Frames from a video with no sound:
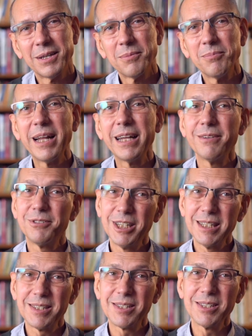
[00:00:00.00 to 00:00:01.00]
Many of
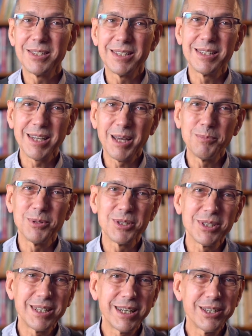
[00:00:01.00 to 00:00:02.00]
Jesus'
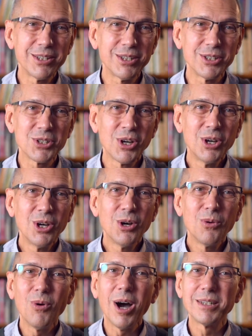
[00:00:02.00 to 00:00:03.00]
disciples and hearers
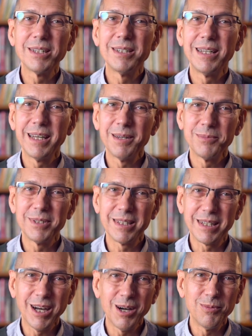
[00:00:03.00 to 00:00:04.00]
wanted him to
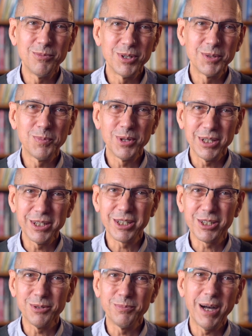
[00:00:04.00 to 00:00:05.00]
come with
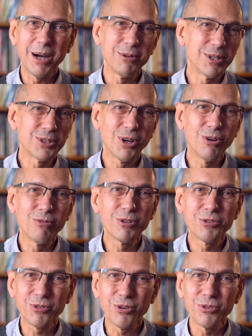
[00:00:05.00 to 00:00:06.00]
political power, to
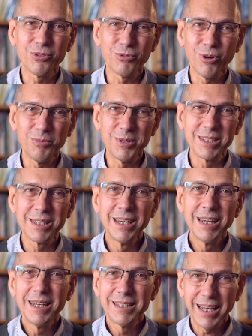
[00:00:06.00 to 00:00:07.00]
overthrow the Romans,
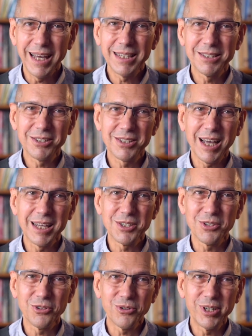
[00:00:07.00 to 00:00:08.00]
to exercise
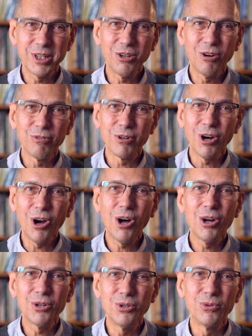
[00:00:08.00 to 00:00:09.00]
authority over
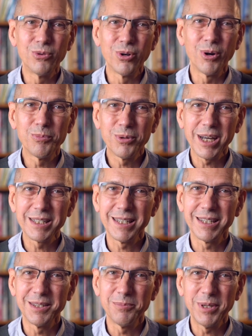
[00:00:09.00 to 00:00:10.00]
all who were
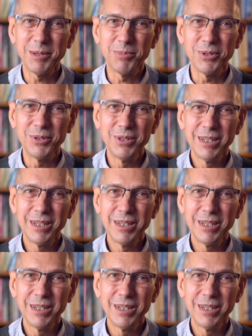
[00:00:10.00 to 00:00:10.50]
oppressing the people.